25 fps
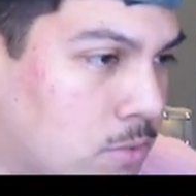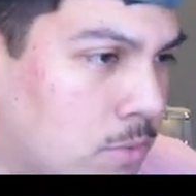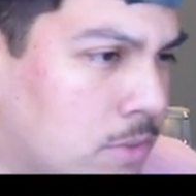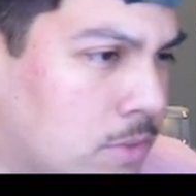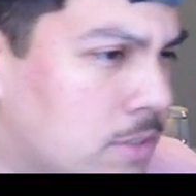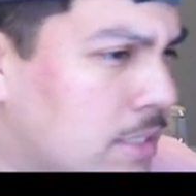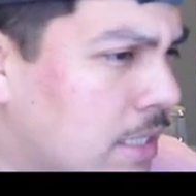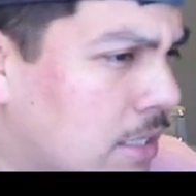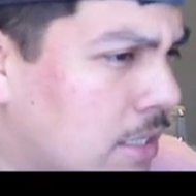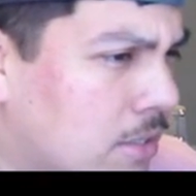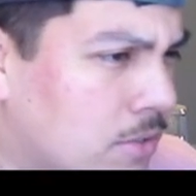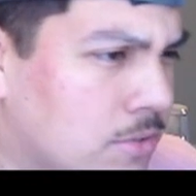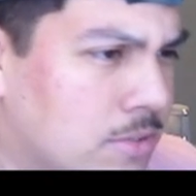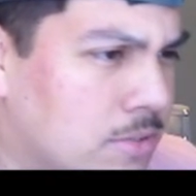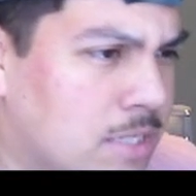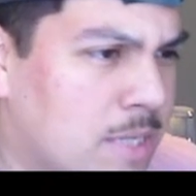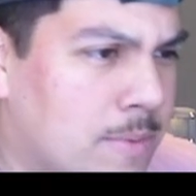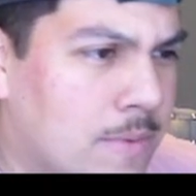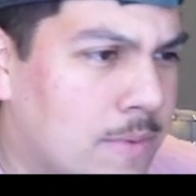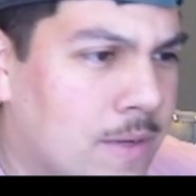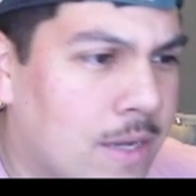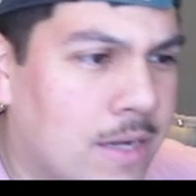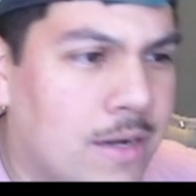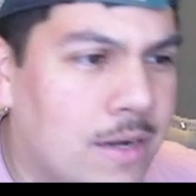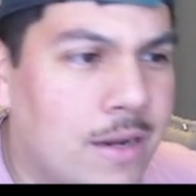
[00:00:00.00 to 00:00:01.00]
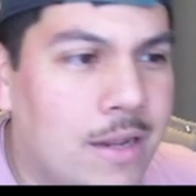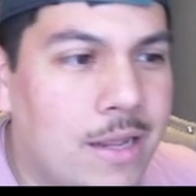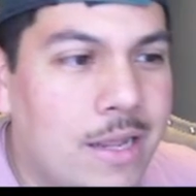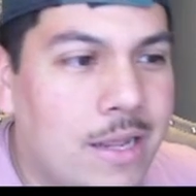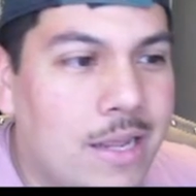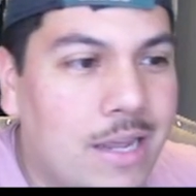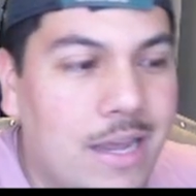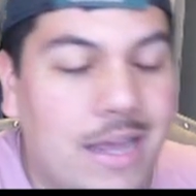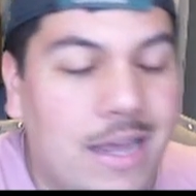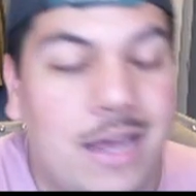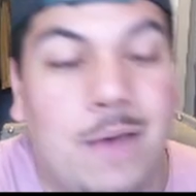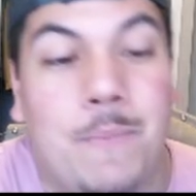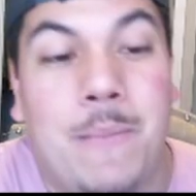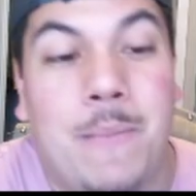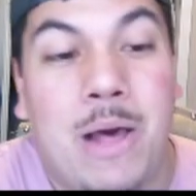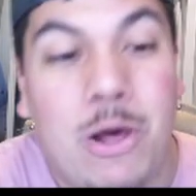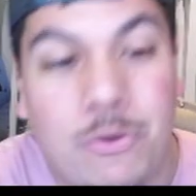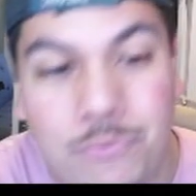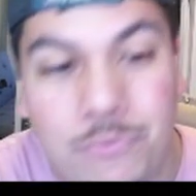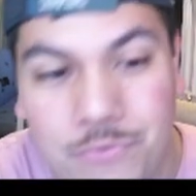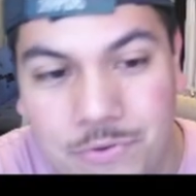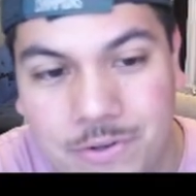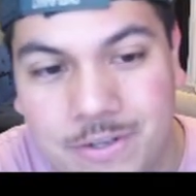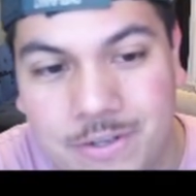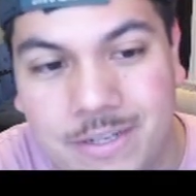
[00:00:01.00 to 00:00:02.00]
What was that girl's name again? Uh,
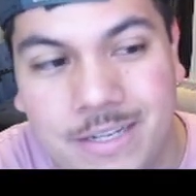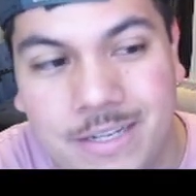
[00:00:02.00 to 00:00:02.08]
Malfa